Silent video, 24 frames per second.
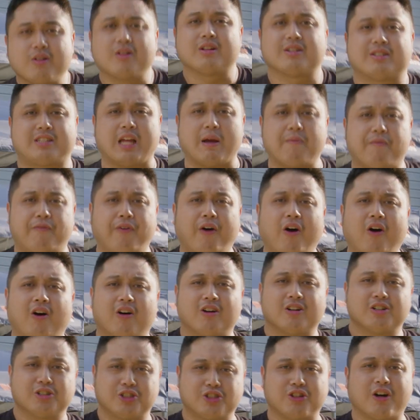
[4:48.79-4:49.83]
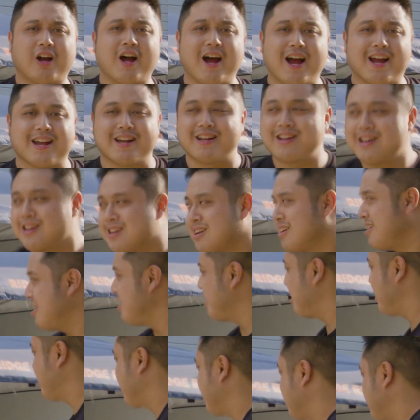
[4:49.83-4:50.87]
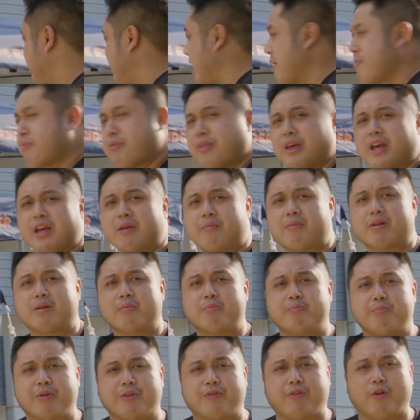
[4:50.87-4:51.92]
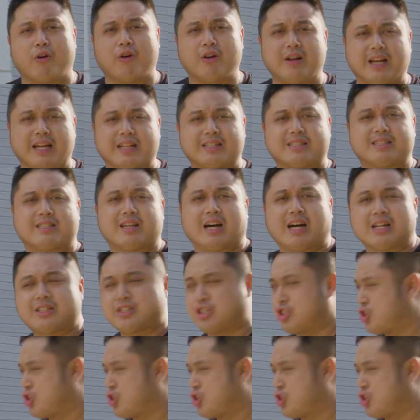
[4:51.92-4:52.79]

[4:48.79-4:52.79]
Step 4, dry. Same theme. Before it starts